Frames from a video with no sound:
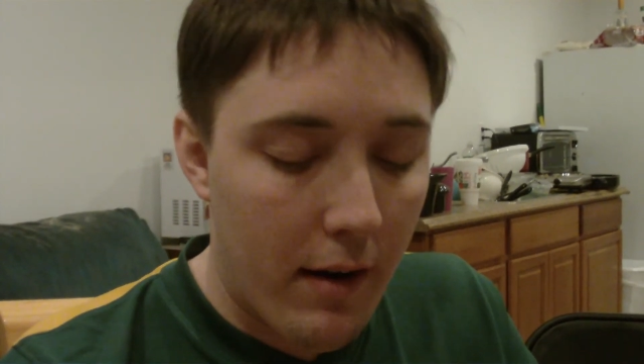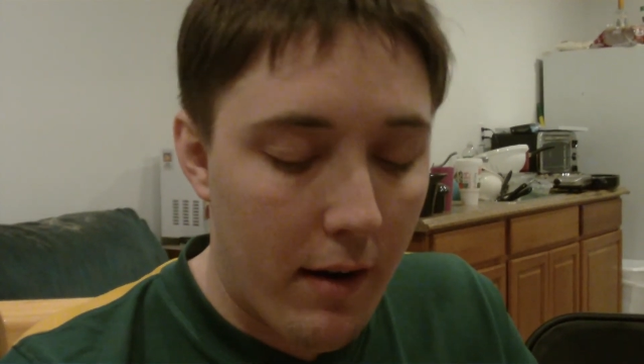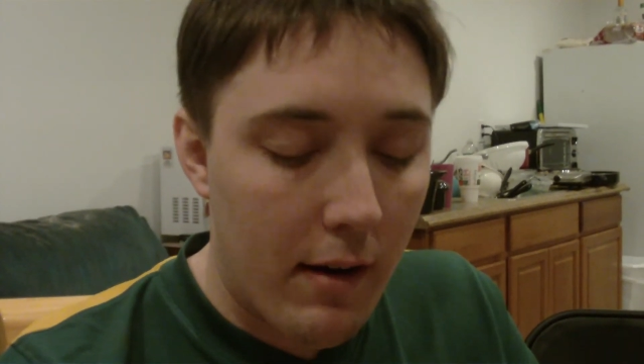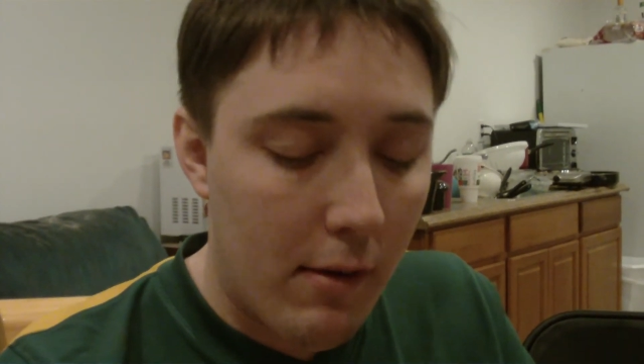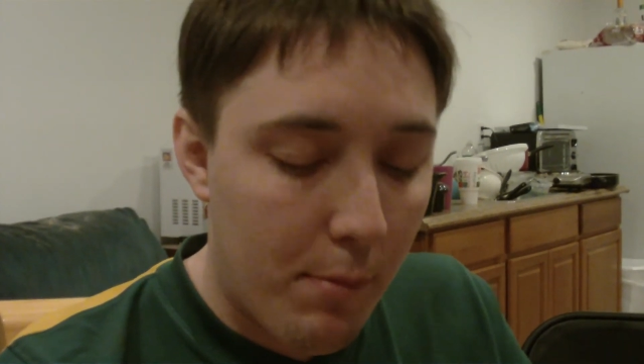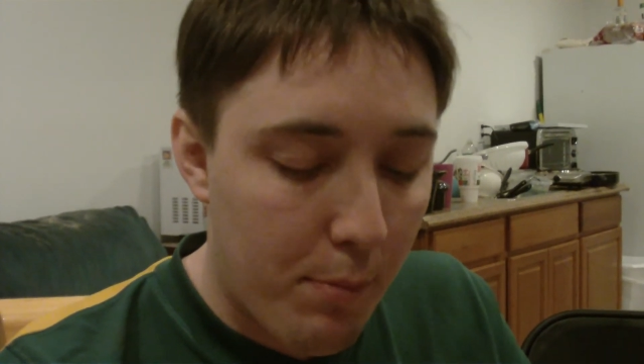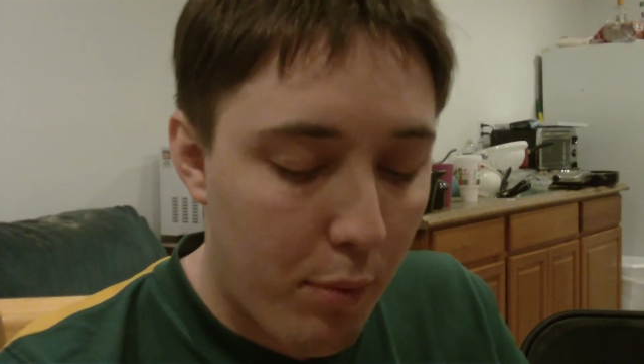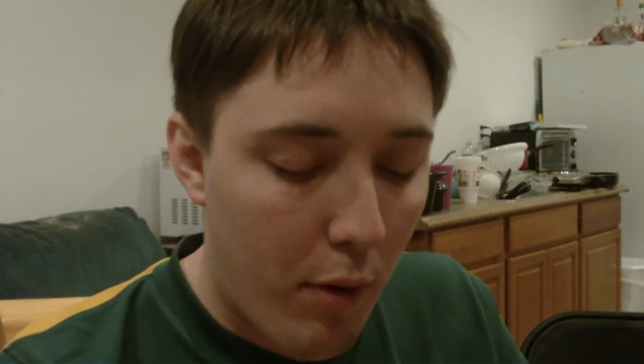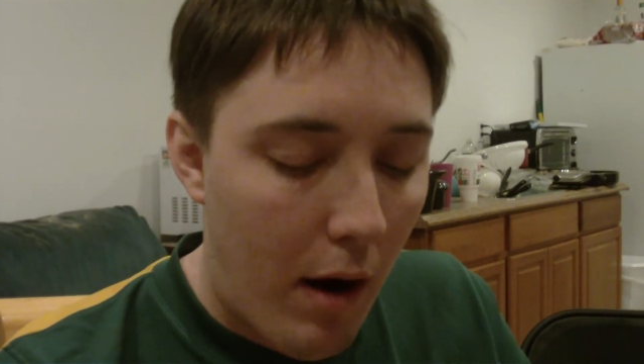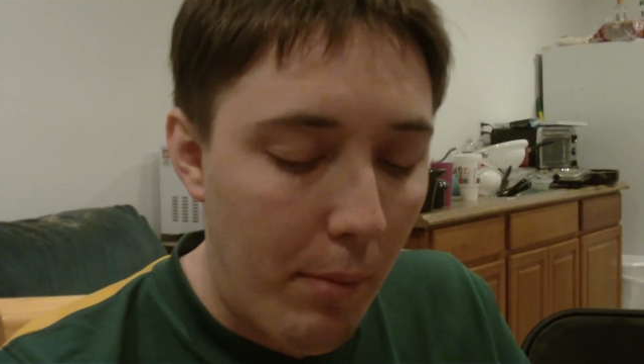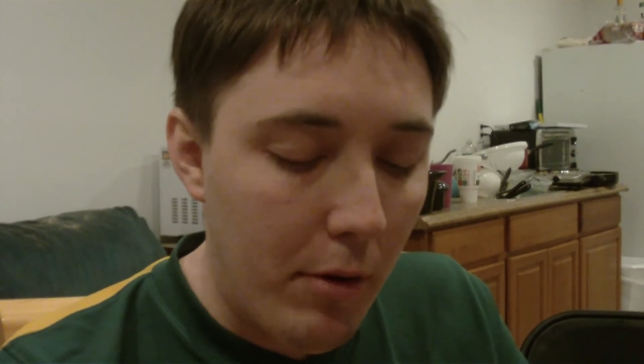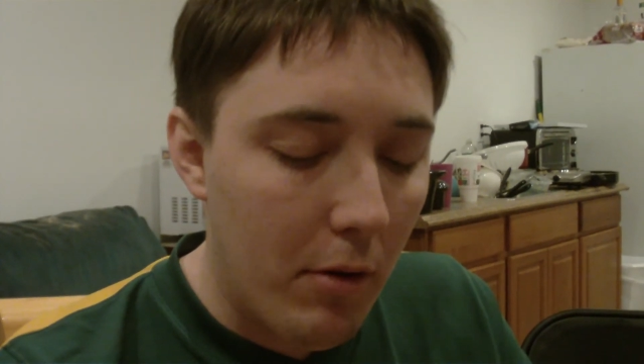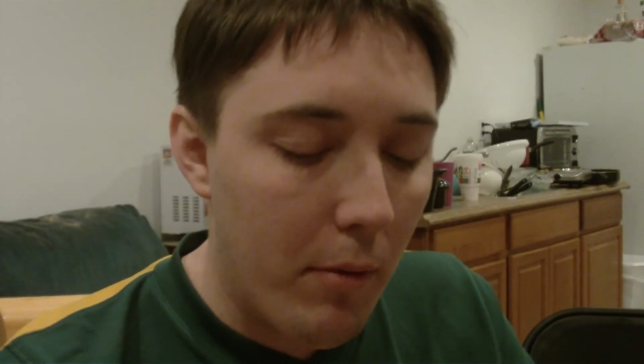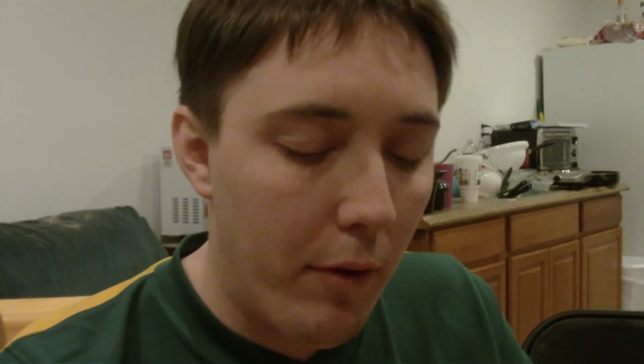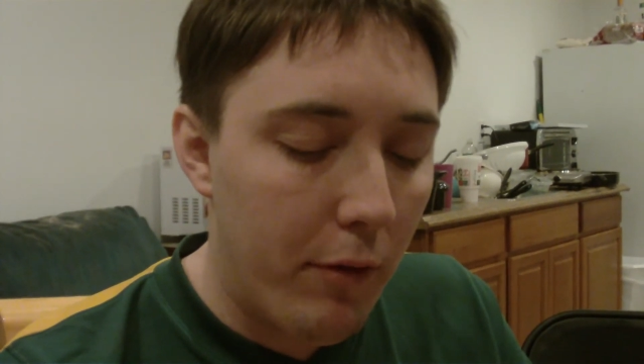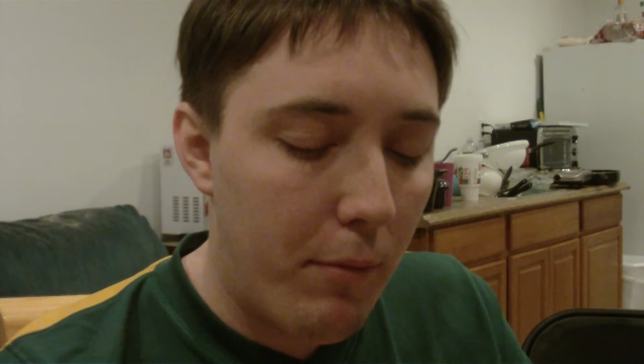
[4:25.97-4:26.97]
and it's
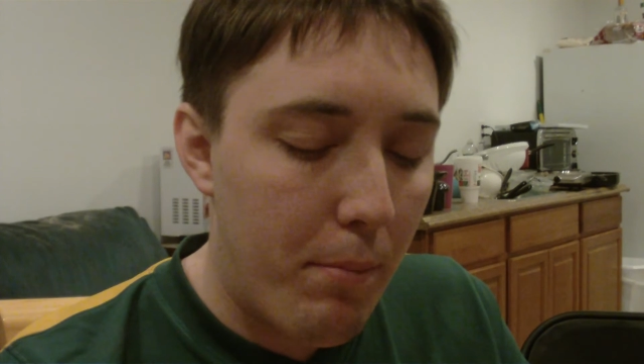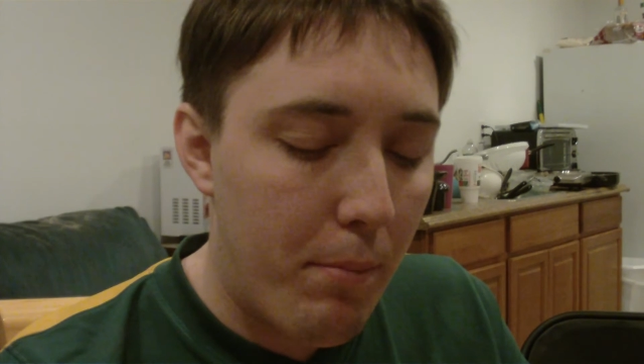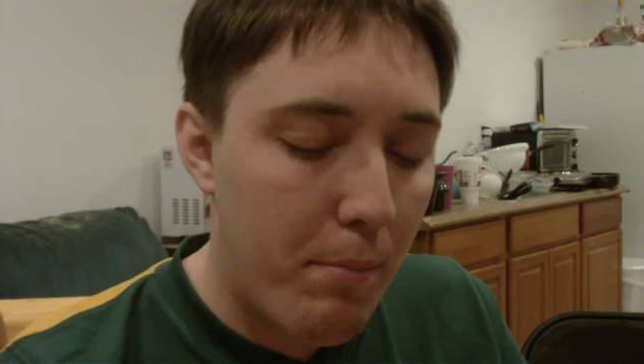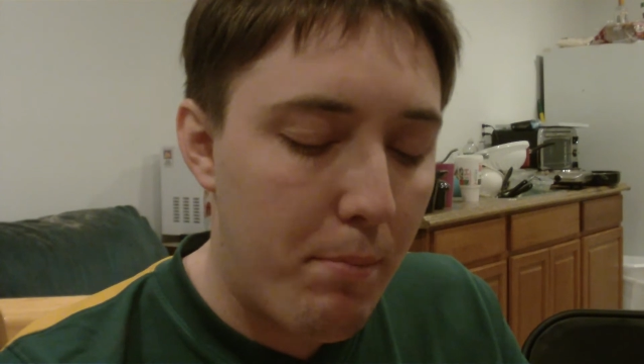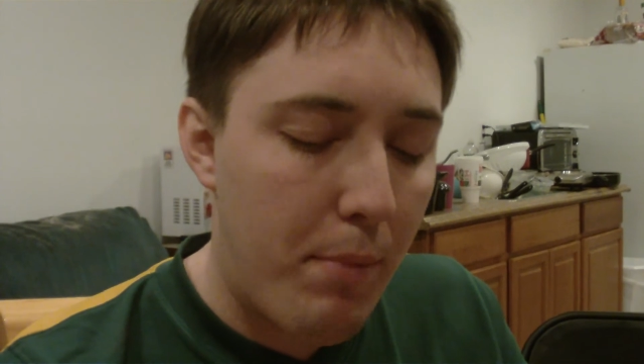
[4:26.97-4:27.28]
probably your most